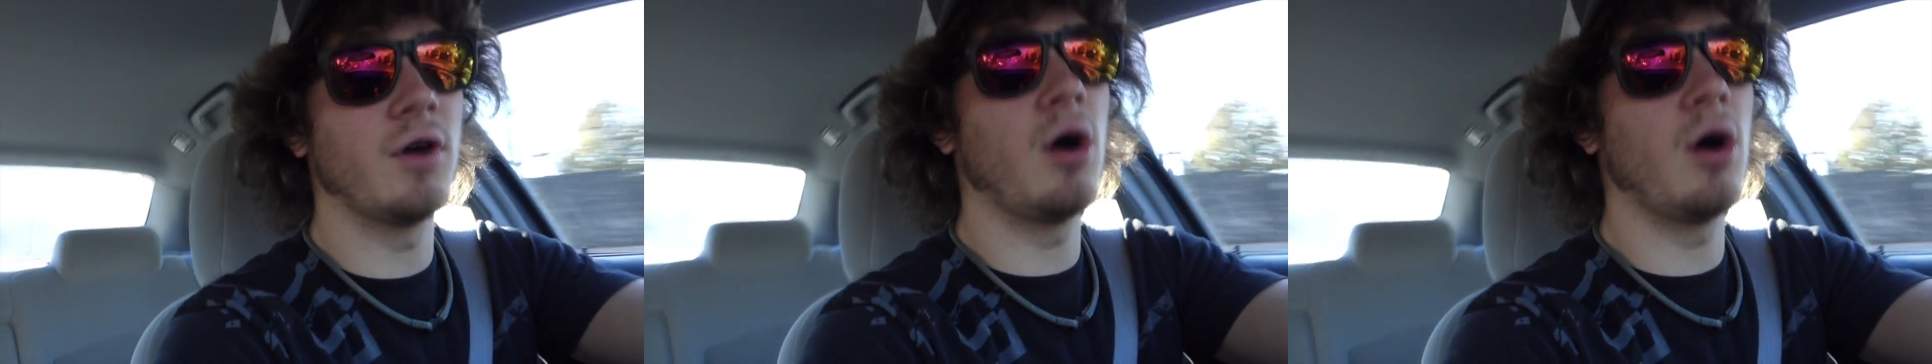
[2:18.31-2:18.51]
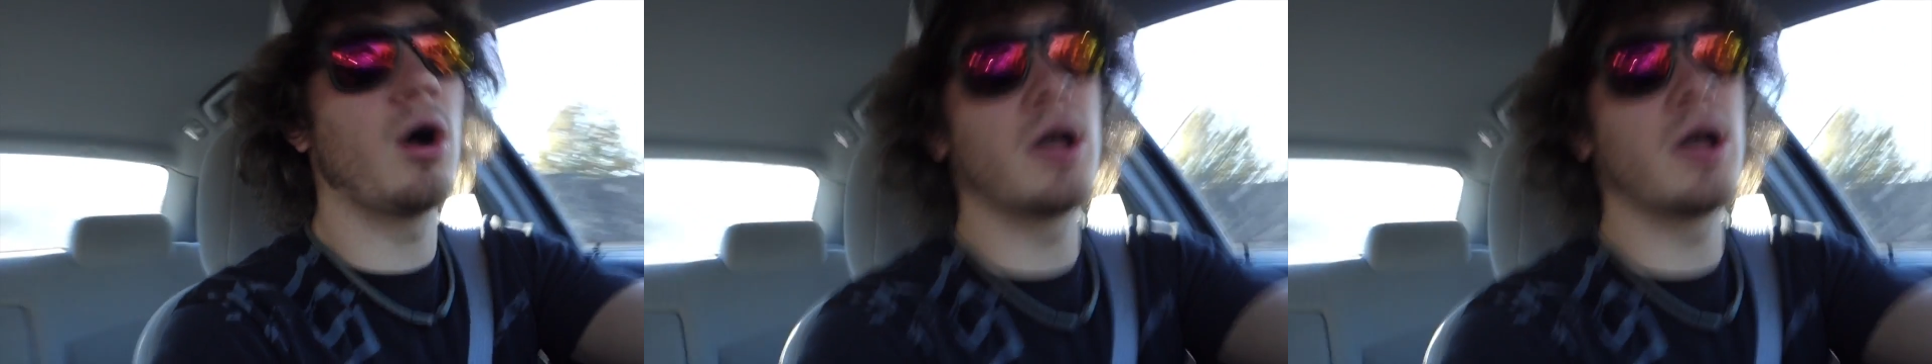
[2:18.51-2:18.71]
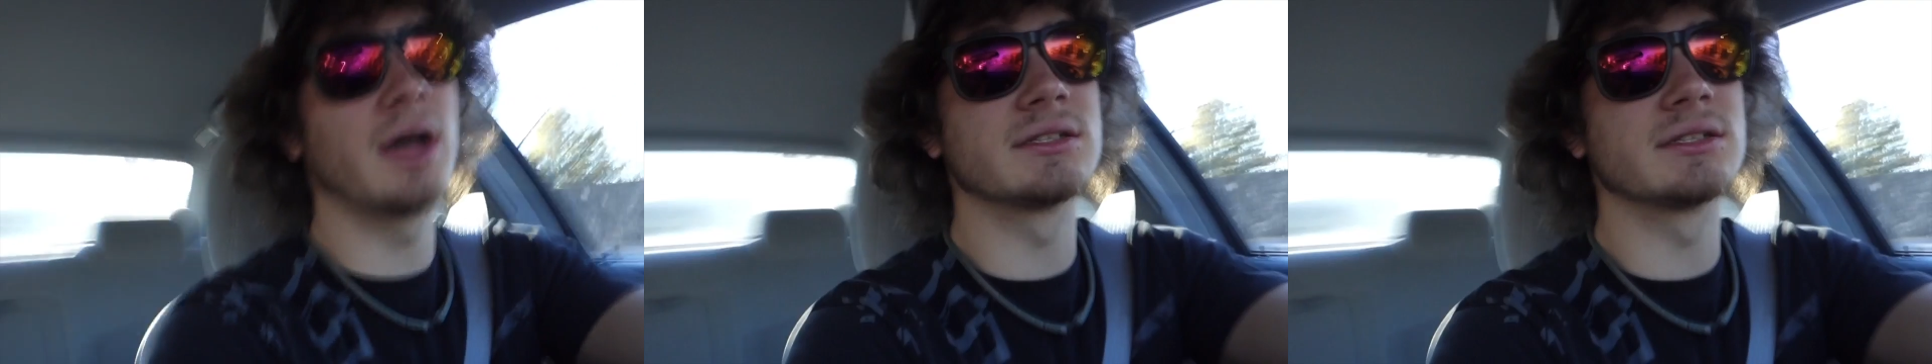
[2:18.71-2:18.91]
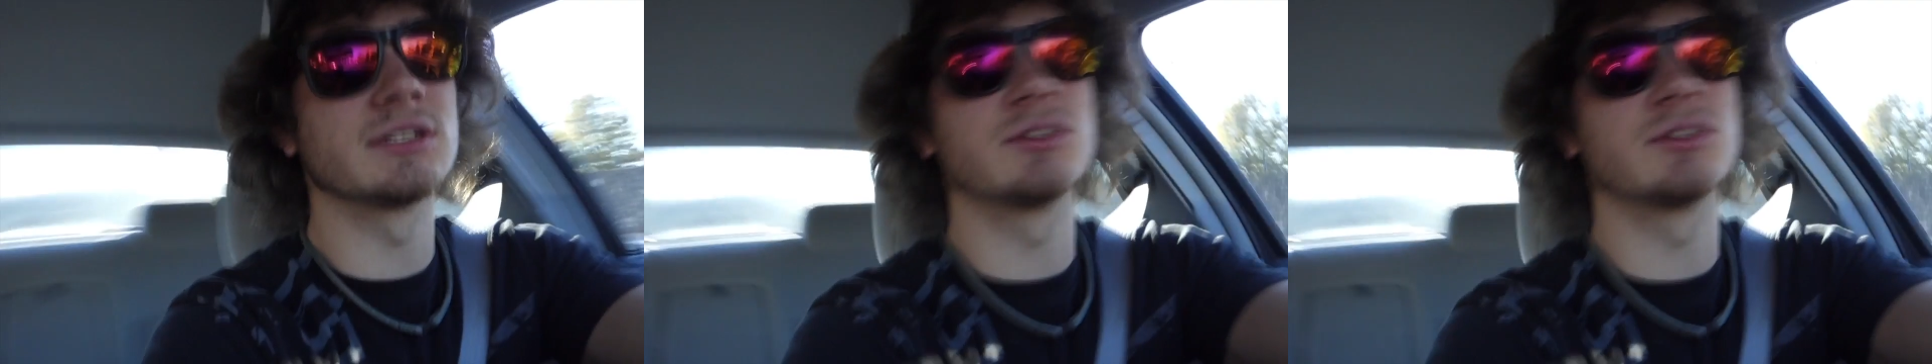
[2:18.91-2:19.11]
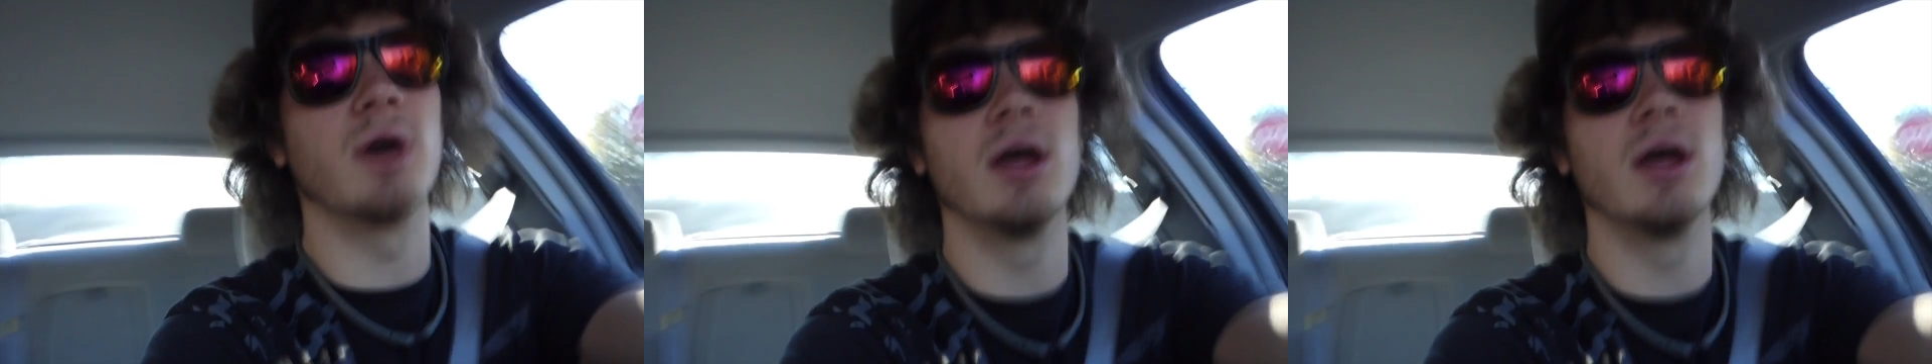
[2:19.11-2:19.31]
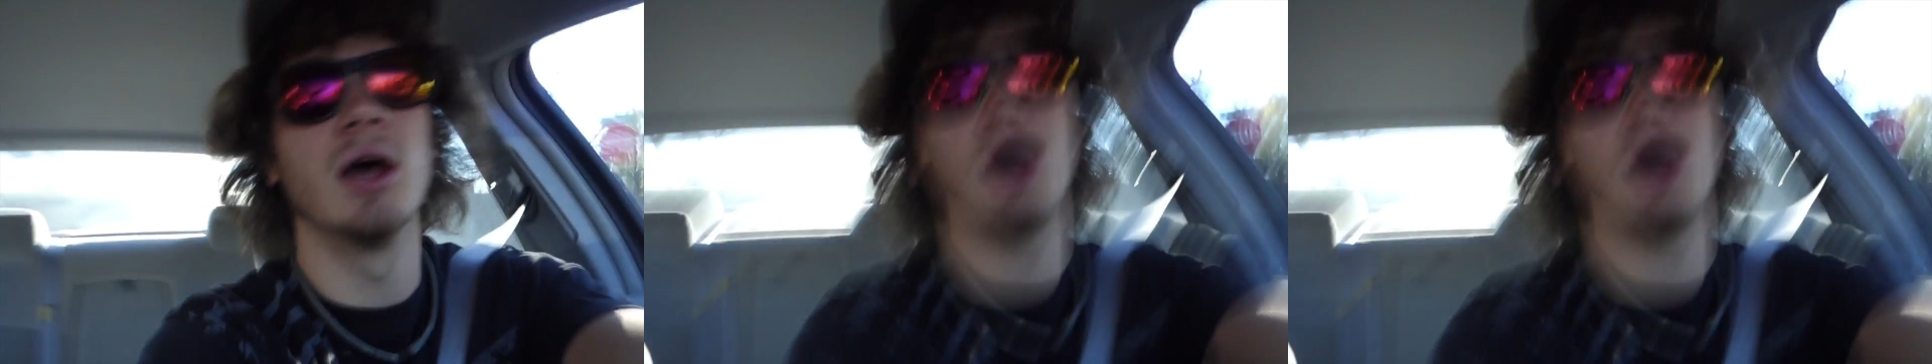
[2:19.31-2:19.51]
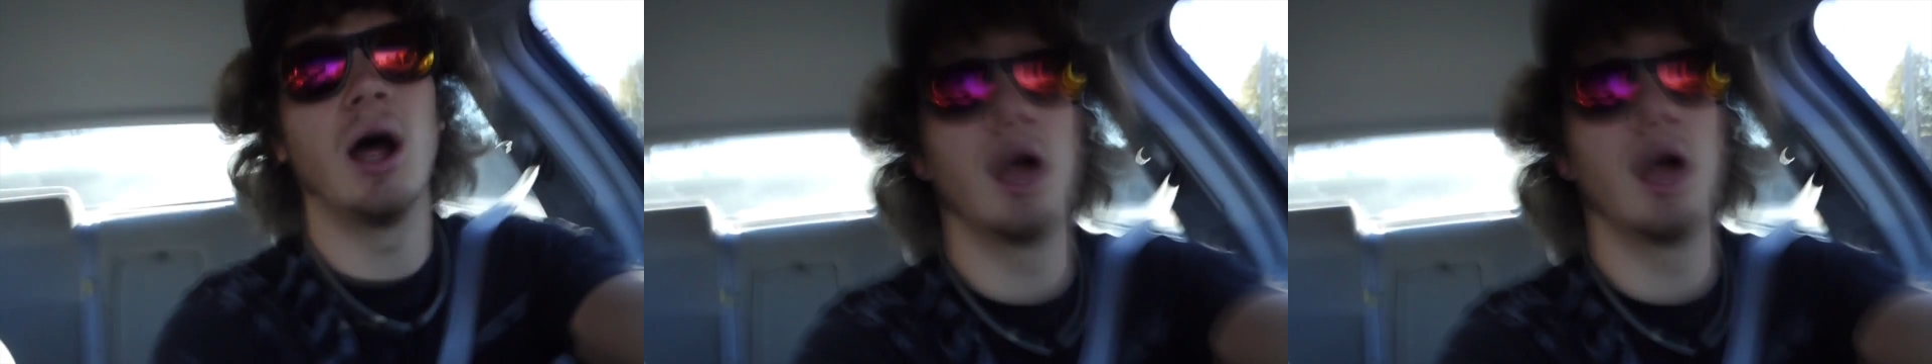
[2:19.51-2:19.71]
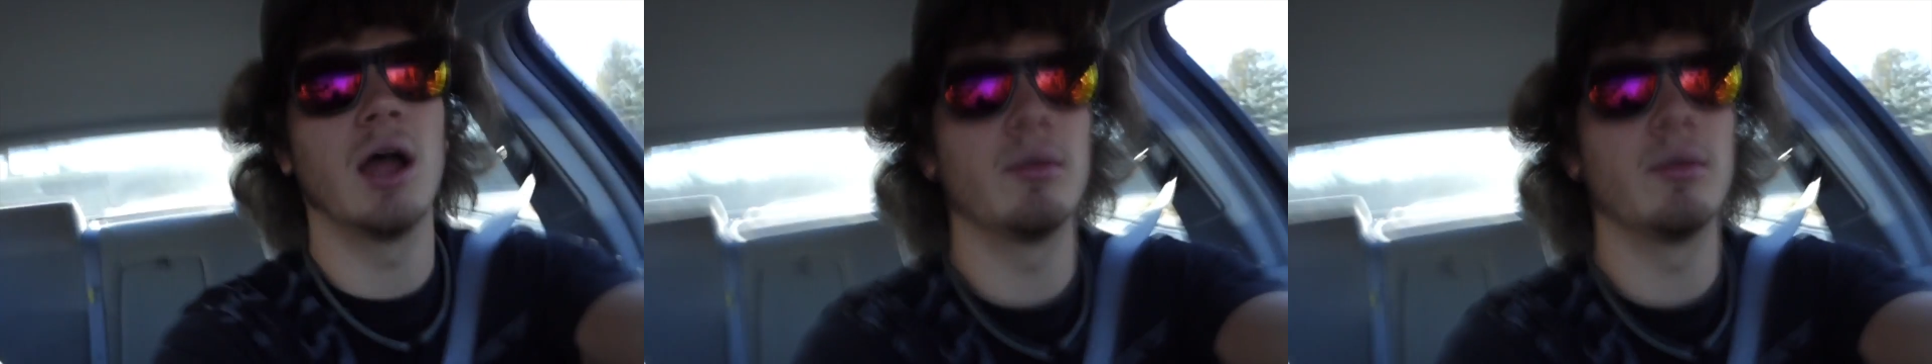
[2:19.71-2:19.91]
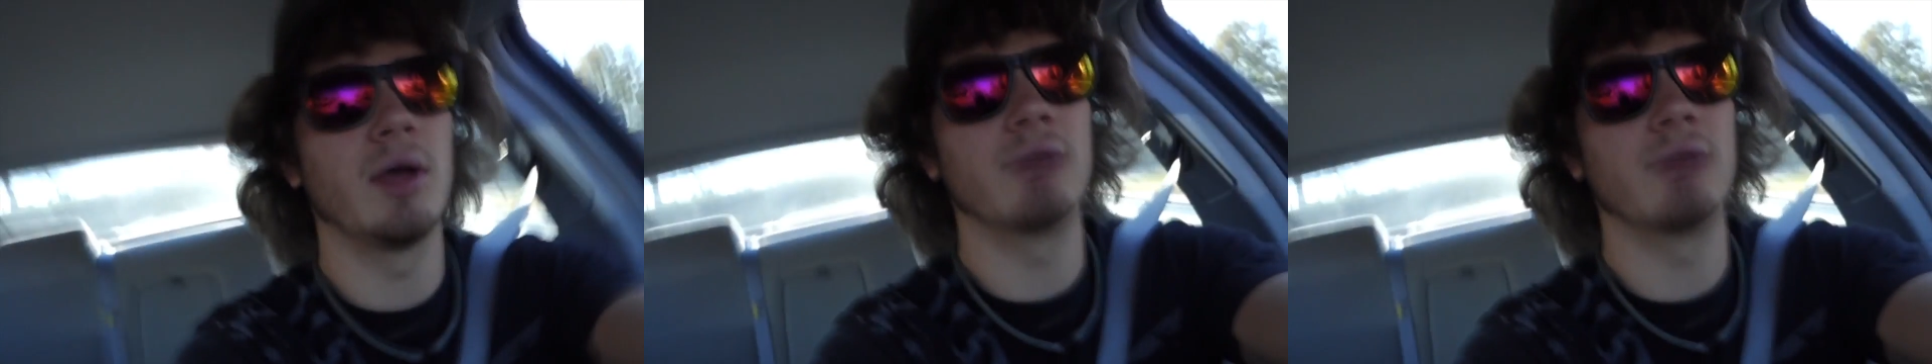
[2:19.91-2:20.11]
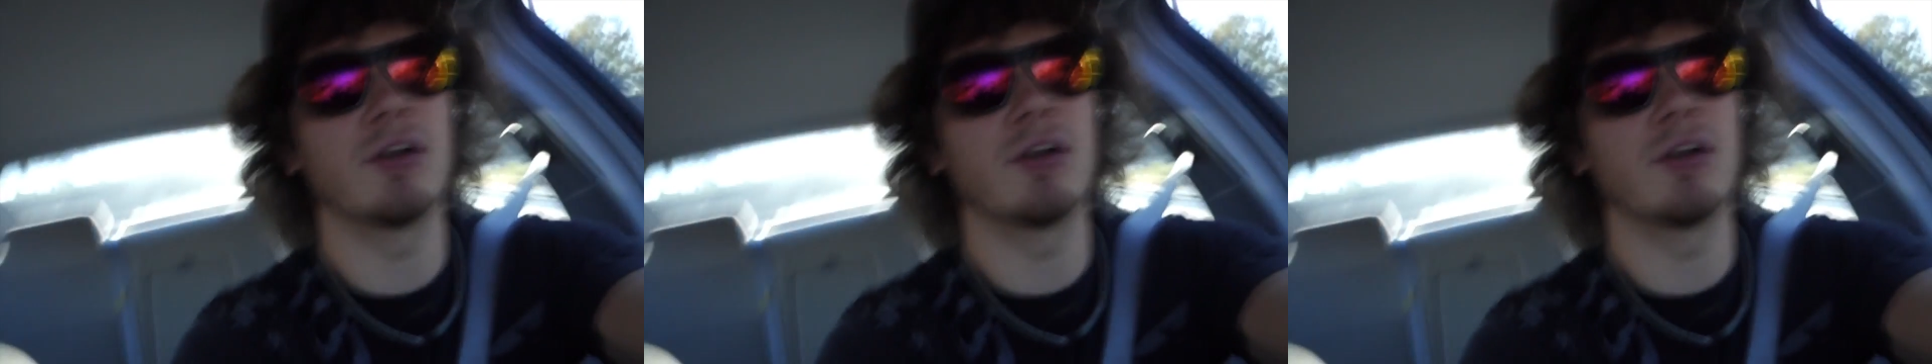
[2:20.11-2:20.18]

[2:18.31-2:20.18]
oh yeah, it's this way. All right, I'm gonna have